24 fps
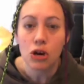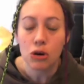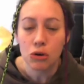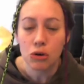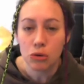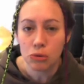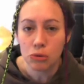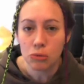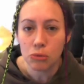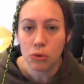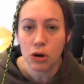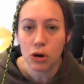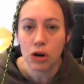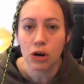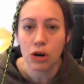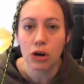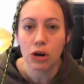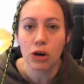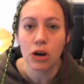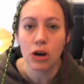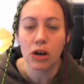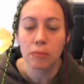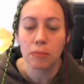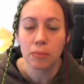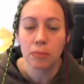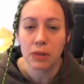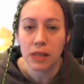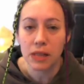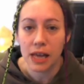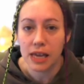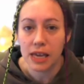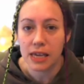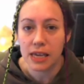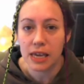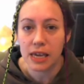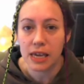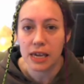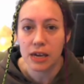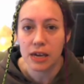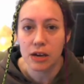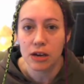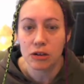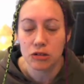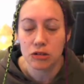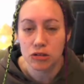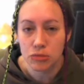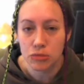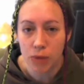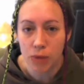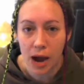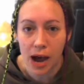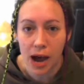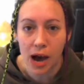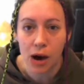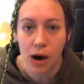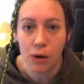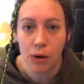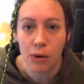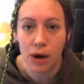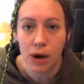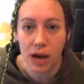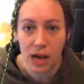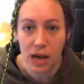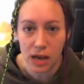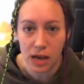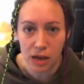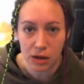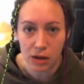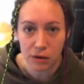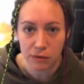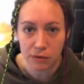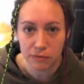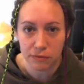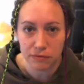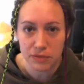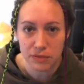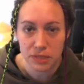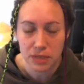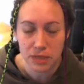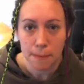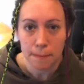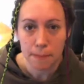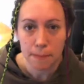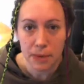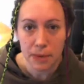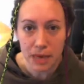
who were playing drow elves,